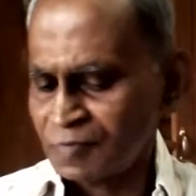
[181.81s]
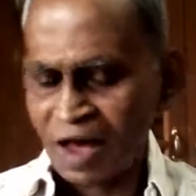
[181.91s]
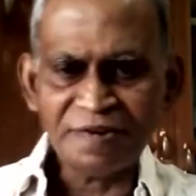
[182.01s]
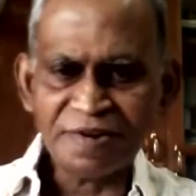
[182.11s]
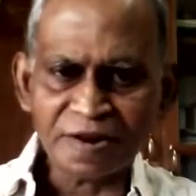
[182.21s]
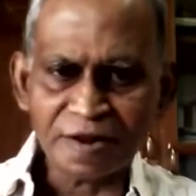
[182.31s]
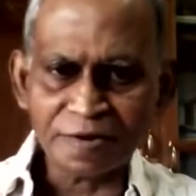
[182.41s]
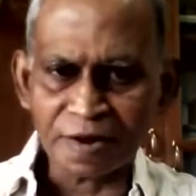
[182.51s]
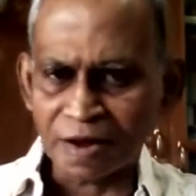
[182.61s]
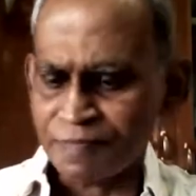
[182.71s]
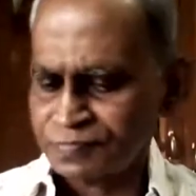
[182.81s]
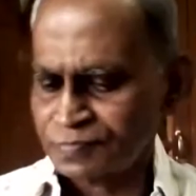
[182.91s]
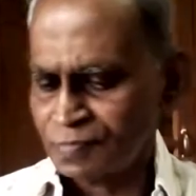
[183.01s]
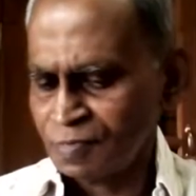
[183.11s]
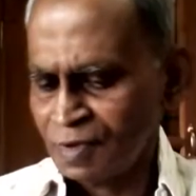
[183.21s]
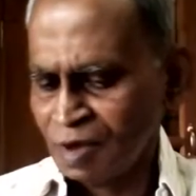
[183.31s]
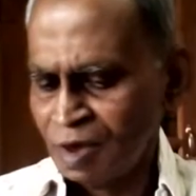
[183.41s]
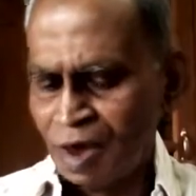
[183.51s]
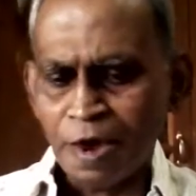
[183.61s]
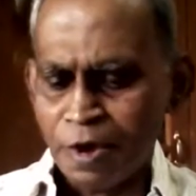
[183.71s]
and another.
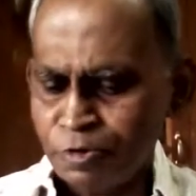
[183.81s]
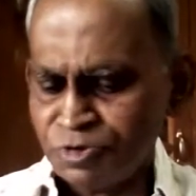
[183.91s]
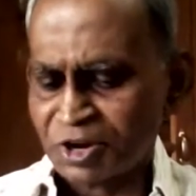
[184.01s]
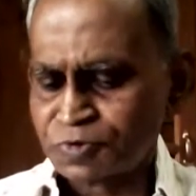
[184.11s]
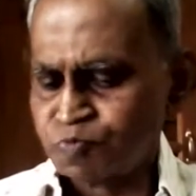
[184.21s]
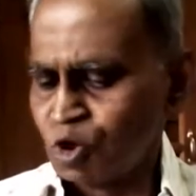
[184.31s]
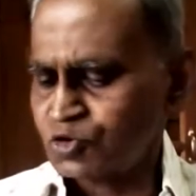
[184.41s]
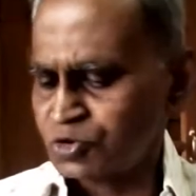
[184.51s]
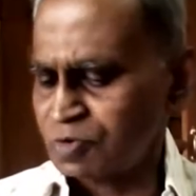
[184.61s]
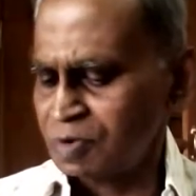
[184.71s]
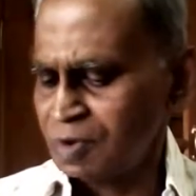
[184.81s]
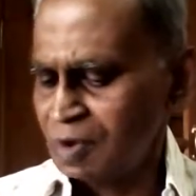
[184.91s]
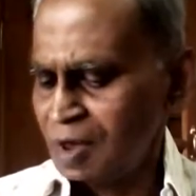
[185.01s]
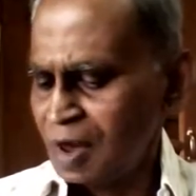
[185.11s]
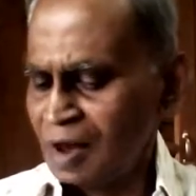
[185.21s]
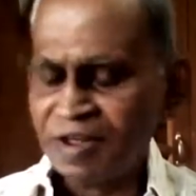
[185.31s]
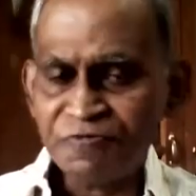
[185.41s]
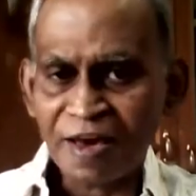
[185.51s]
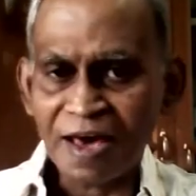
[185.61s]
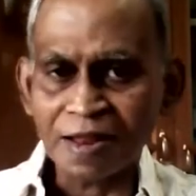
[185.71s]
A huge explosion, and he
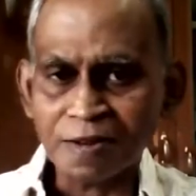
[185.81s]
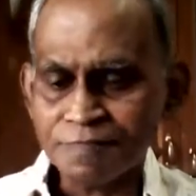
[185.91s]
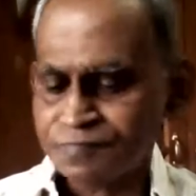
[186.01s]
fell.